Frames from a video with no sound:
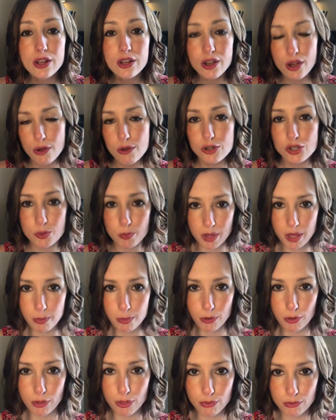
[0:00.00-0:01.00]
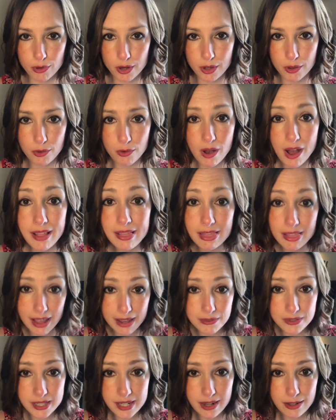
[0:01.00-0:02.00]
coach people through
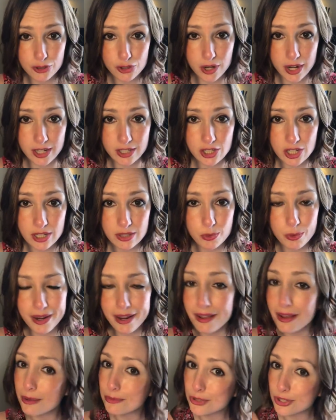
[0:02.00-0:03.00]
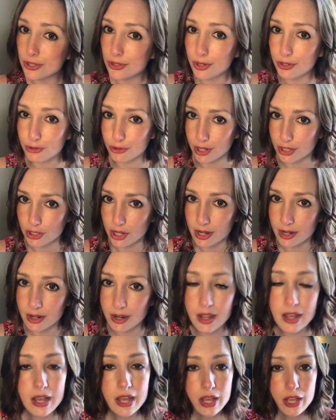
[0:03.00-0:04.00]
lifestyle changes when it comes to nutrition
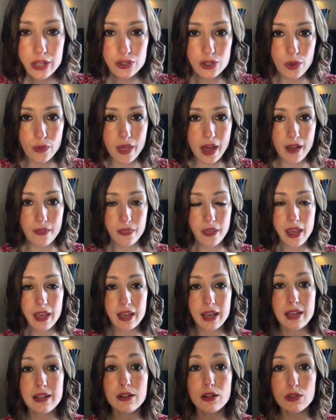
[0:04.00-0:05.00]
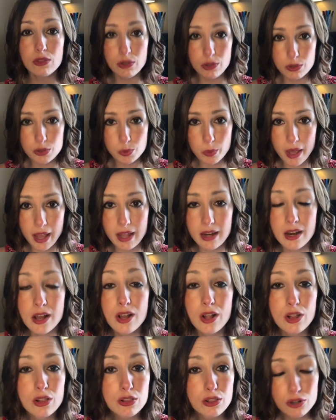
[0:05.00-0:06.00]
so that they can lose weight,
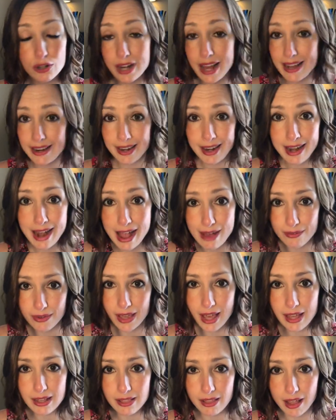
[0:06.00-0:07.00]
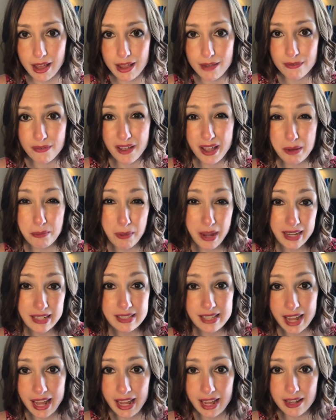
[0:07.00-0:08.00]
learn how to navigate life, and
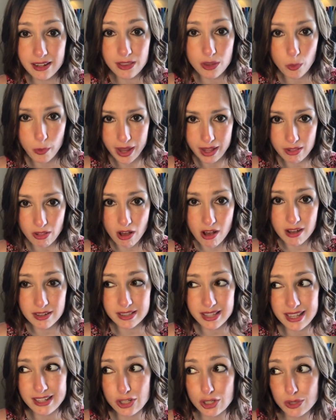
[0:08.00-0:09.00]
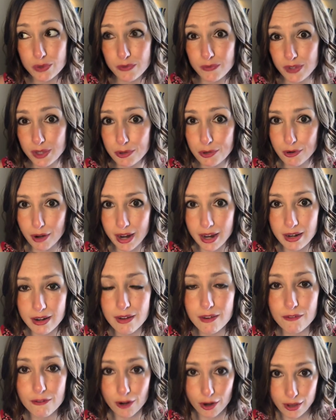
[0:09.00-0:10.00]
maintain the weight loss and just feel
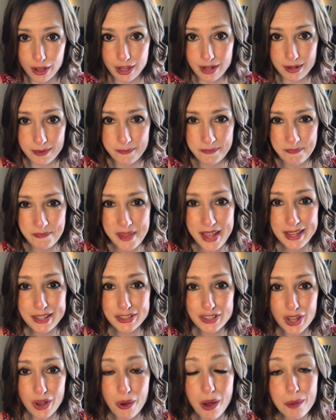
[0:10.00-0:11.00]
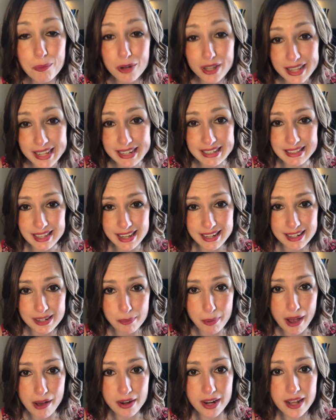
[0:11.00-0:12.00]
great for good. So I'm really excited
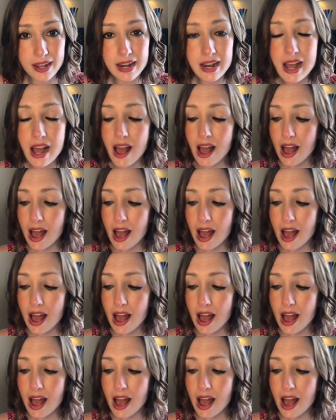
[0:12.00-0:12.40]
about it.